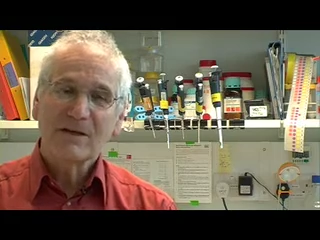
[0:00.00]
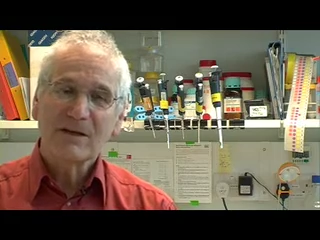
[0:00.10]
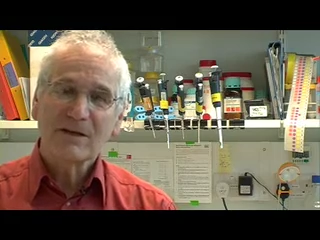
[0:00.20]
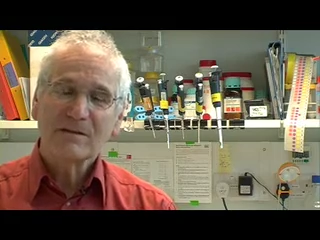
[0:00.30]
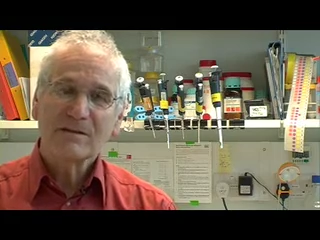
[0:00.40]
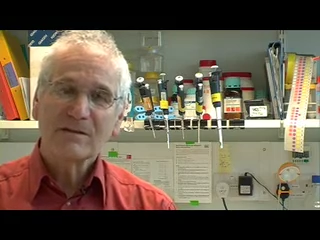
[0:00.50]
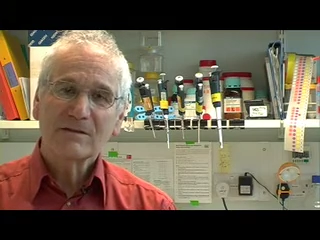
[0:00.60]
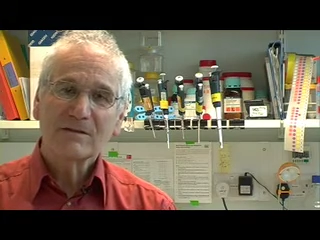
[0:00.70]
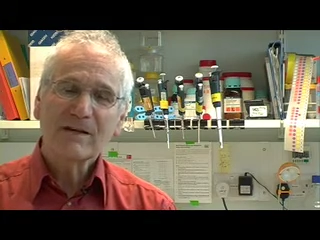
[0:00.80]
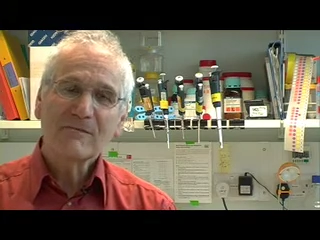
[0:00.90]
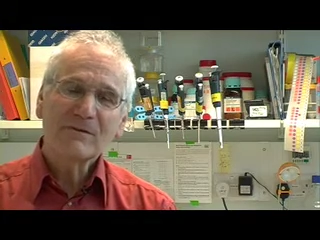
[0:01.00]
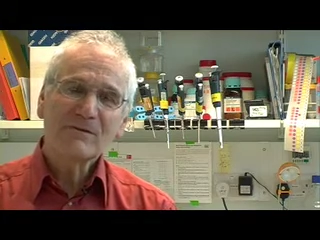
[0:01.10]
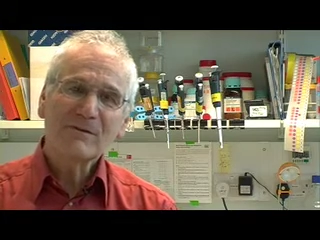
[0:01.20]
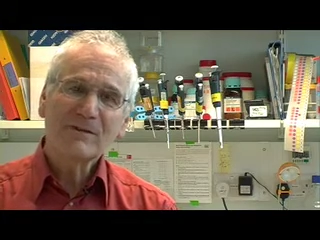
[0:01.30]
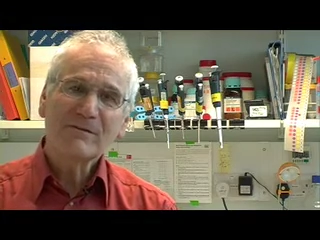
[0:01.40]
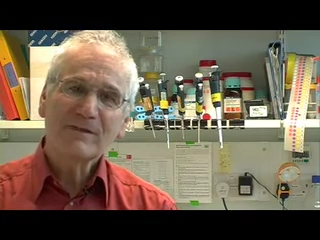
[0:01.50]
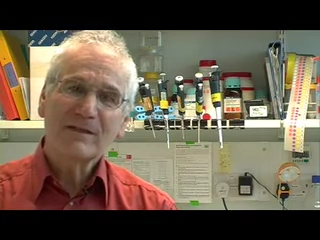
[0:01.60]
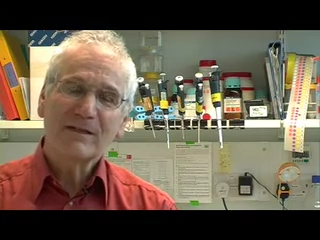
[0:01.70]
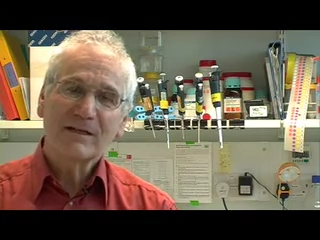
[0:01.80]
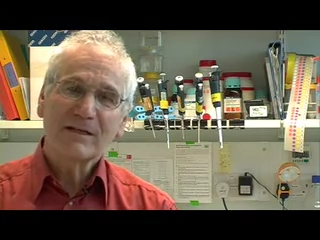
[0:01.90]
That not
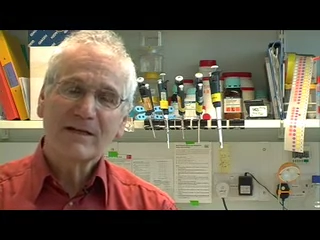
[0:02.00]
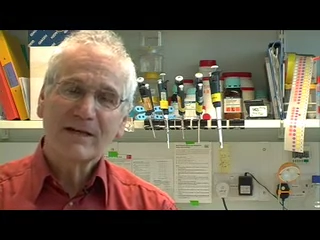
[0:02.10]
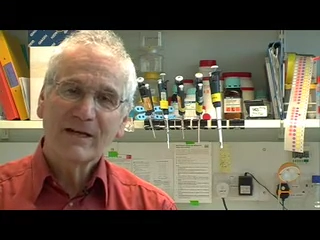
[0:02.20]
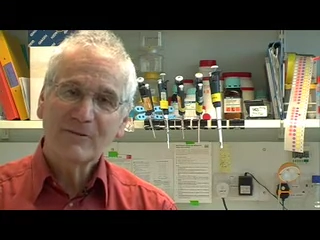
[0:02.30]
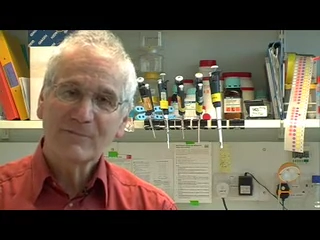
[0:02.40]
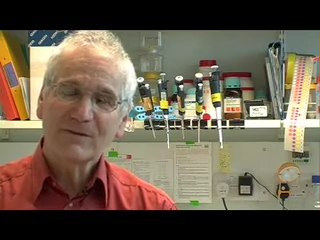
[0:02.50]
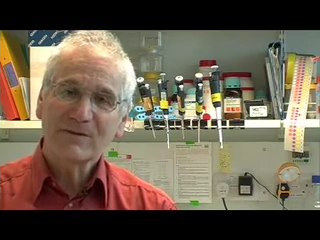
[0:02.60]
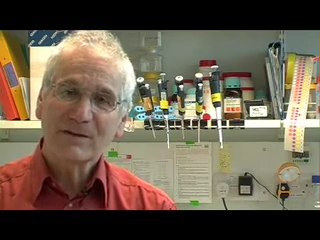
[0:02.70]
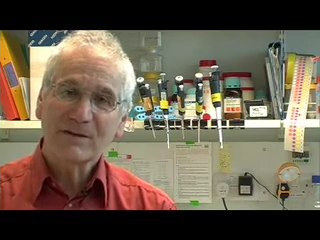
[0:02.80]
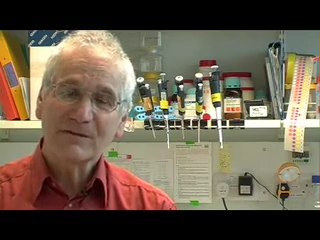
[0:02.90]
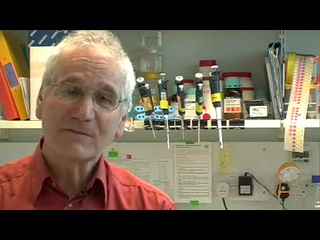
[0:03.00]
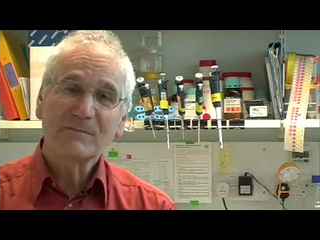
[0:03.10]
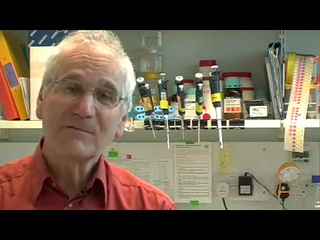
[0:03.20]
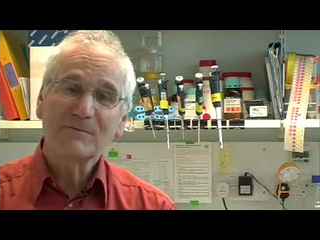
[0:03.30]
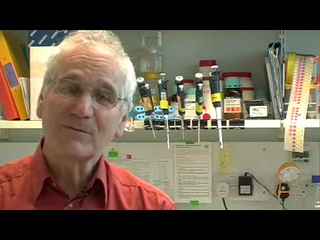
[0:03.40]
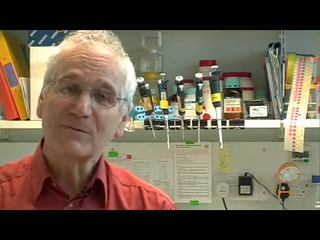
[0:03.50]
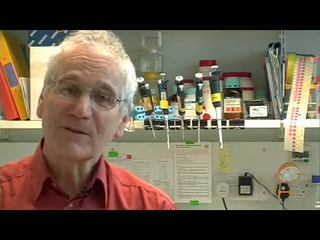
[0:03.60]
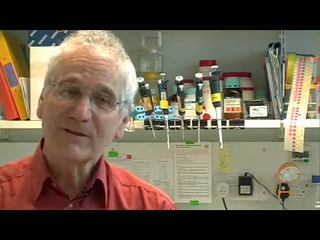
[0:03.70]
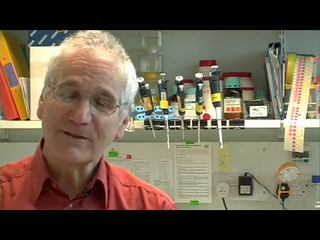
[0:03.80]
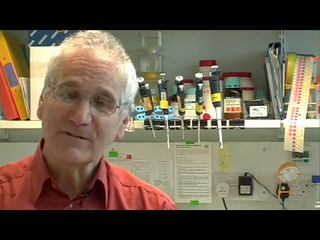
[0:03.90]
only helped the people who
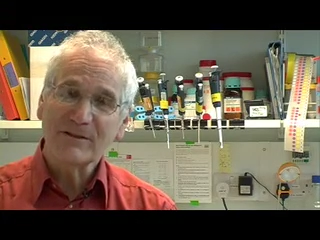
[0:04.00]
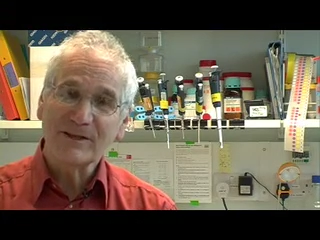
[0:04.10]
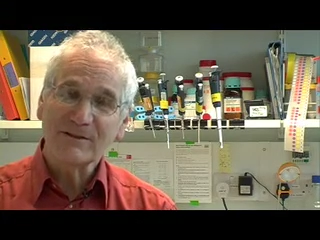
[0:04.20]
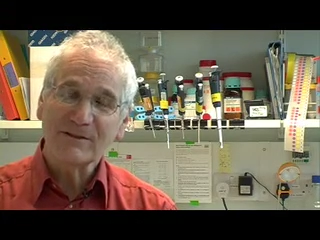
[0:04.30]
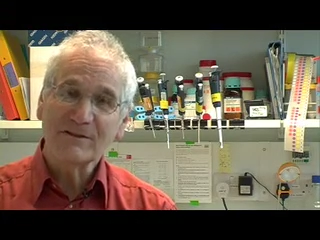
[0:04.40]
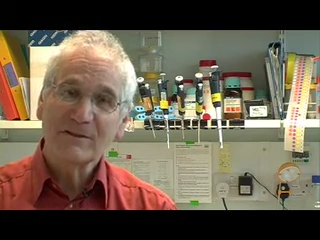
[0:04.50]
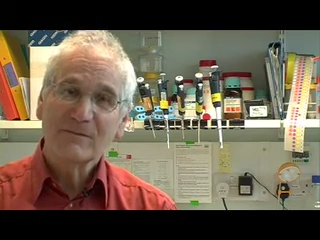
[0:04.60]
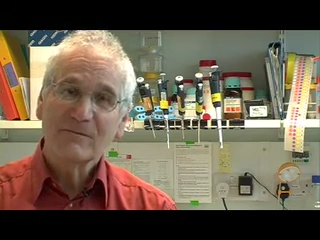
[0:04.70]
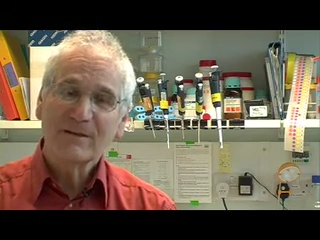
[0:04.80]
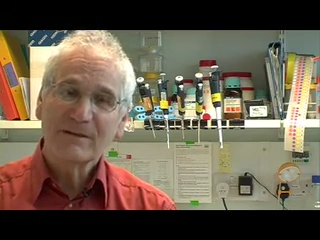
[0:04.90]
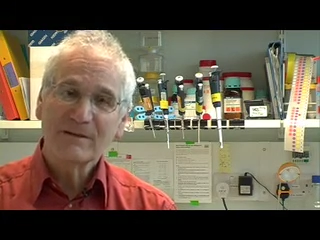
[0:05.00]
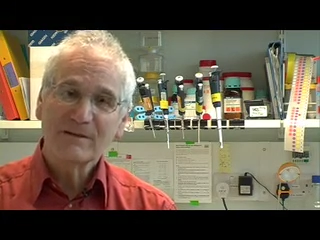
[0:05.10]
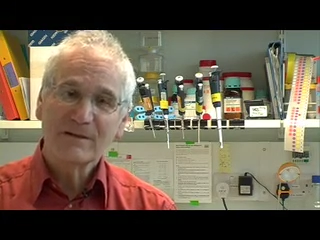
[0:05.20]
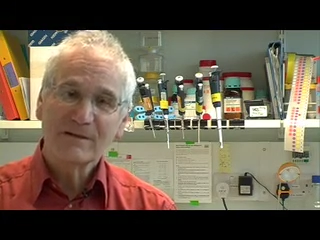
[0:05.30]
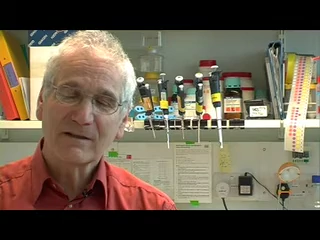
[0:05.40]
were infected when